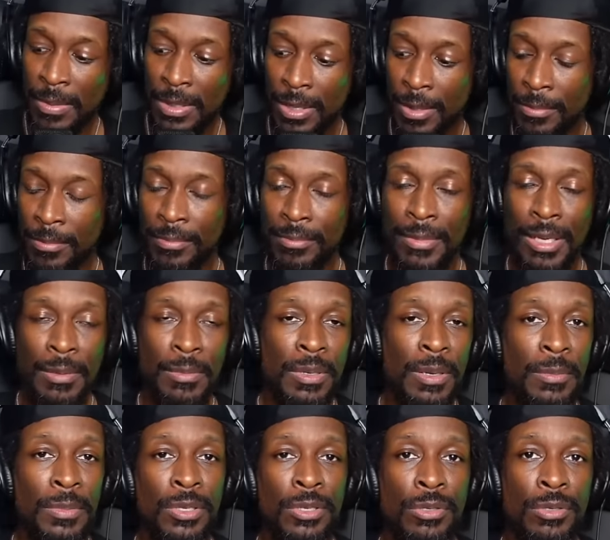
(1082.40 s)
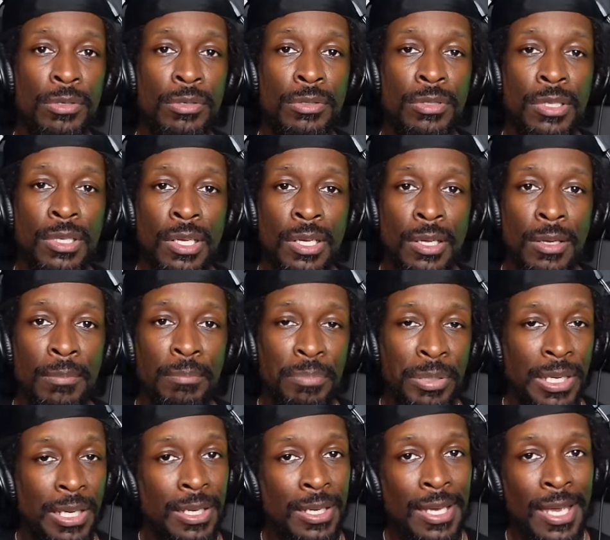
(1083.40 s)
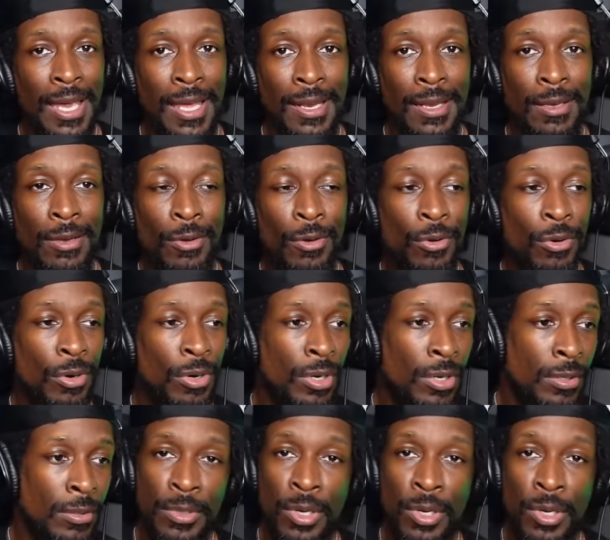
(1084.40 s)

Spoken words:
I'm a little pig-headed or